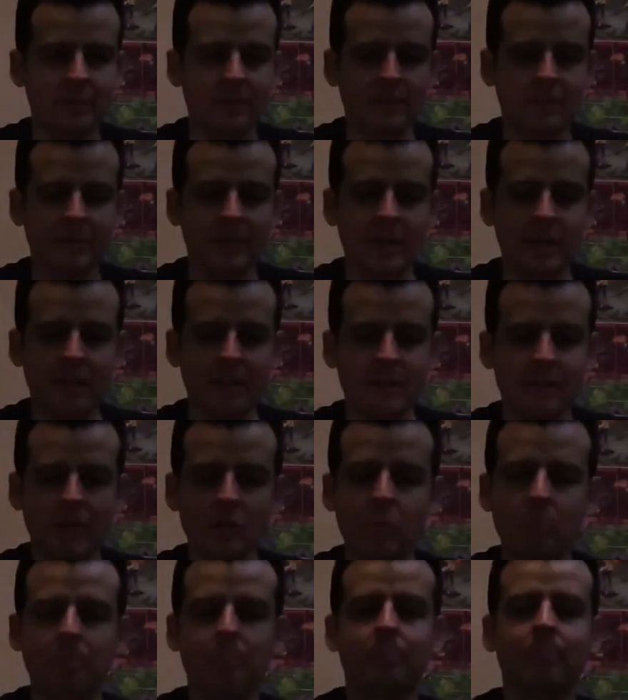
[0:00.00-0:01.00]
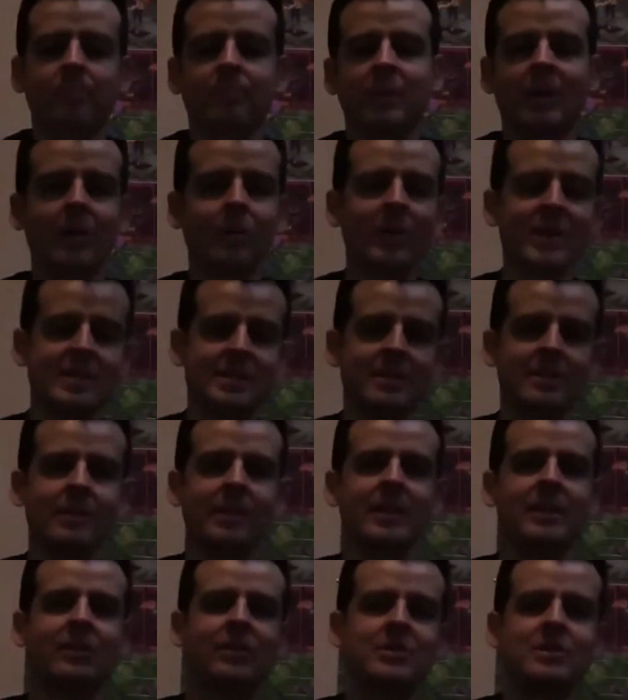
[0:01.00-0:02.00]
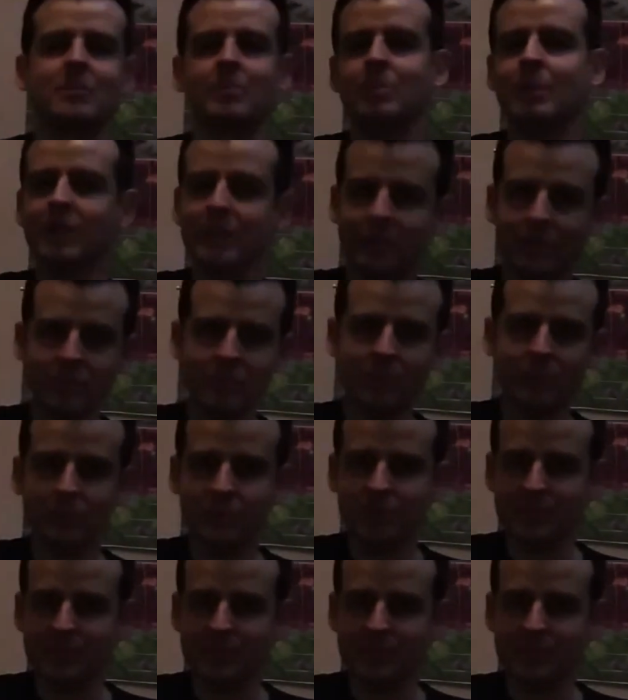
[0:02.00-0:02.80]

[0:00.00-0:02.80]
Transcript: Like, nope. Gonna wait till like there's a bundle, it's